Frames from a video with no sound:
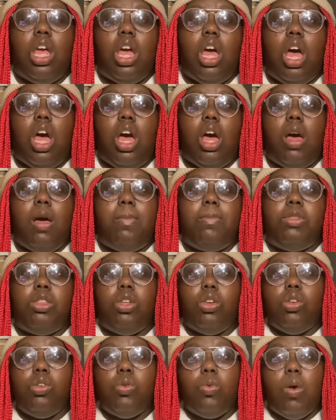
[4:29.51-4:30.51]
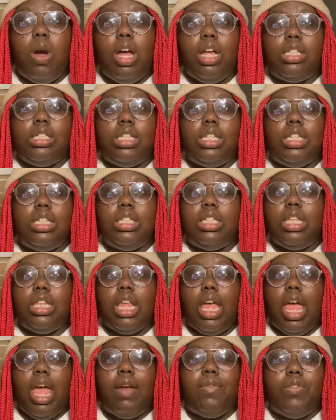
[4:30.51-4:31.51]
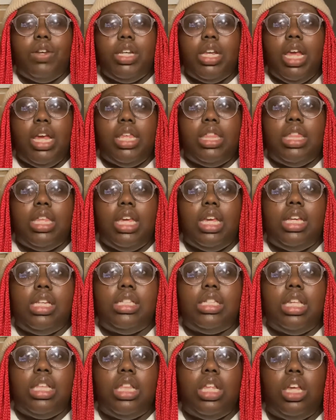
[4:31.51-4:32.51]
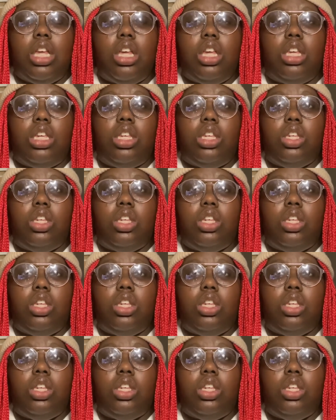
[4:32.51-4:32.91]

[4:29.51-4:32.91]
the nuances and the everyday things and the